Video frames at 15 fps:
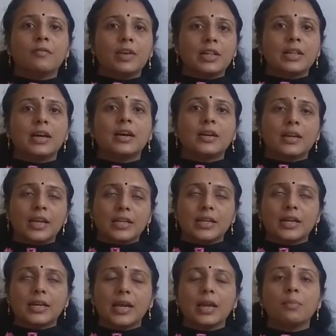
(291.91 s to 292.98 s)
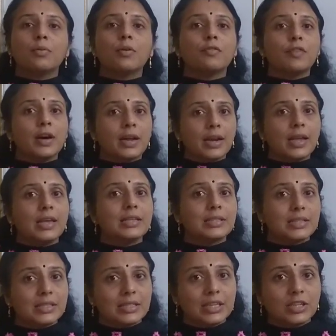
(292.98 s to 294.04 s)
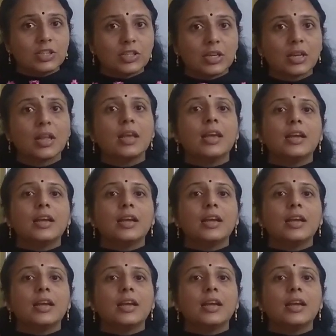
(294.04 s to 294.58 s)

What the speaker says: when the data type of array is integer,